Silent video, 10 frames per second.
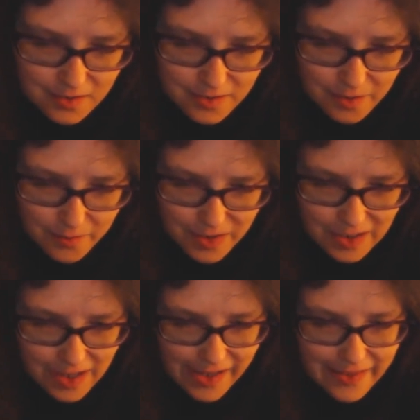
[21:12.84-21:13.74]
So
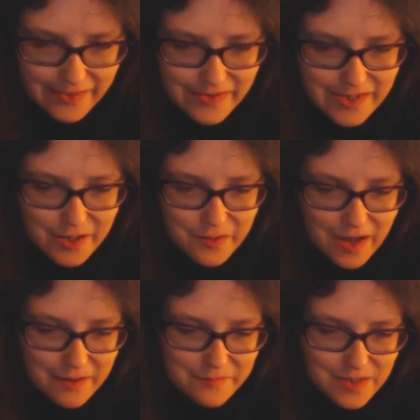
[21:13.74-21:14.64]

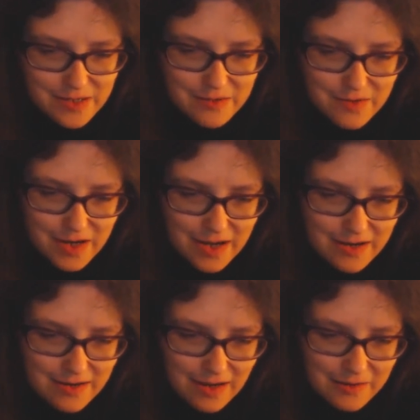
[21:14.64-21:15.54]
Epso
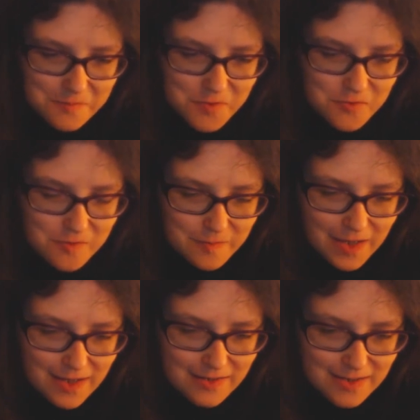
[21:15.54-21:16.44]
and
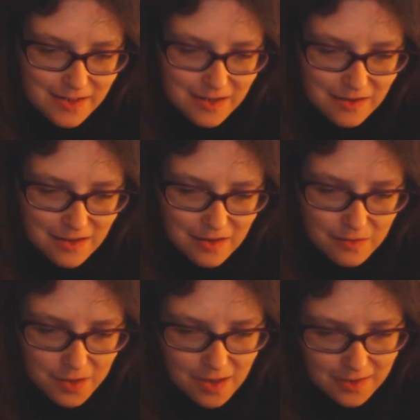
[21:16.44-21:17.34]
Armstrong get to
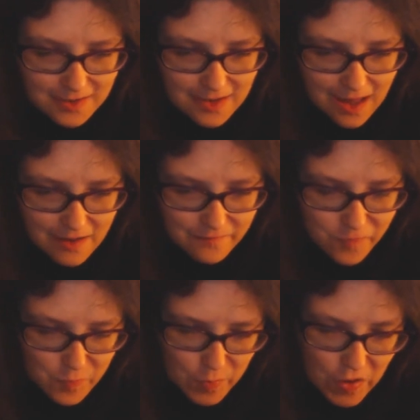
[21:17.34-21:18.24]

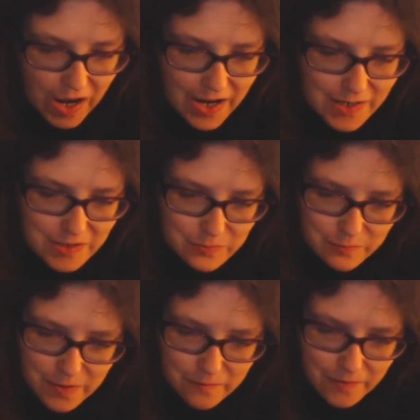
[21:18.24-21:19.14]
have the prize,
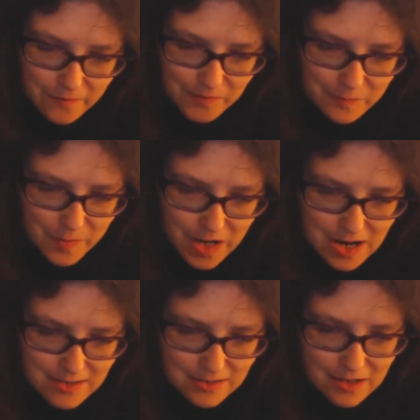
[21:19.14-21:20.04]
both have the
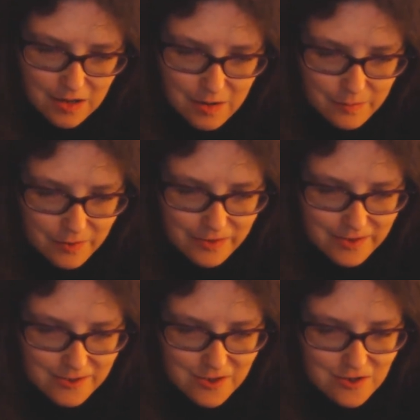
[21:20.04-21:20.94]
prize,
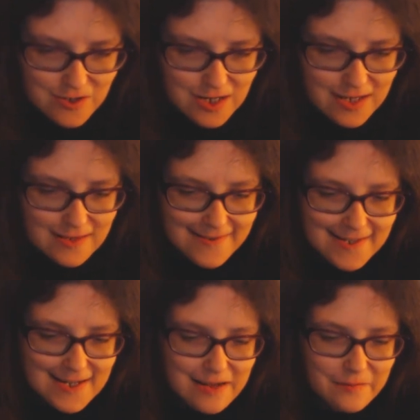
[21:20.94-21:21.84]
but the doctor and
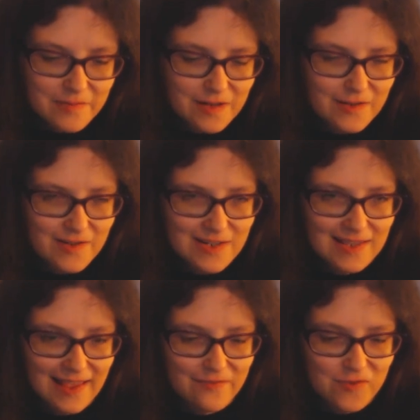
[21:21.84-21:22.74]
the team are
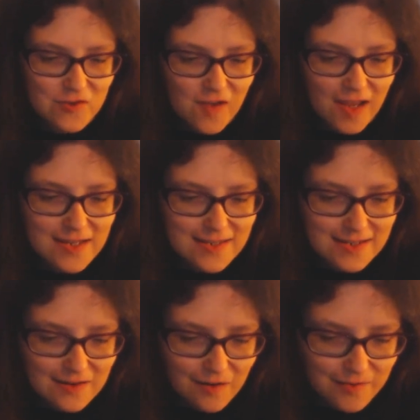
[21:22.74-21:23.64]
just left
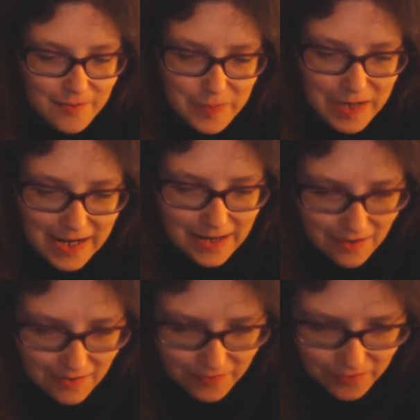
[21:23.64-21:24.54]
stranded on the
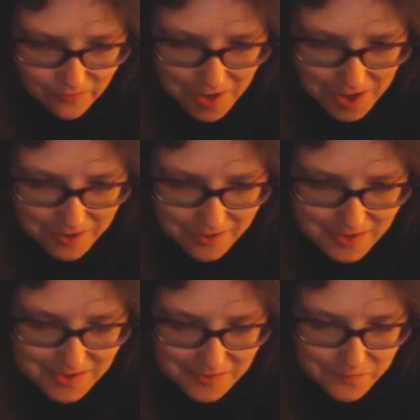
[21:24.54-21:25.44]
planet on the
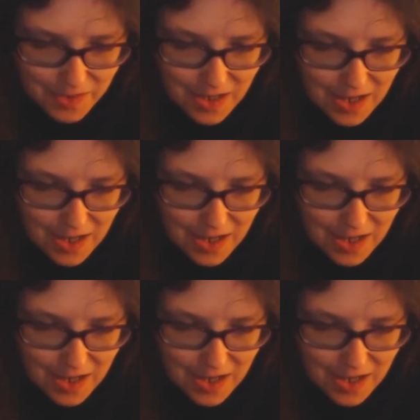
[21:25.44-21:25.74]
rocks,